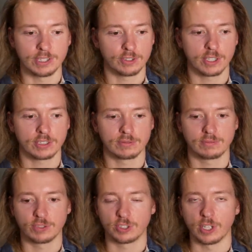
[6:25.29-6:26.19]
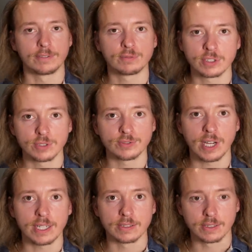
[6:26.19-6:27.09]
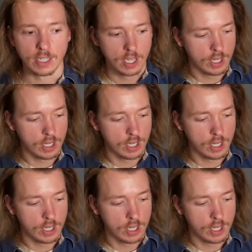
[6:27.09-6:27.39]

is just stuff with your friends.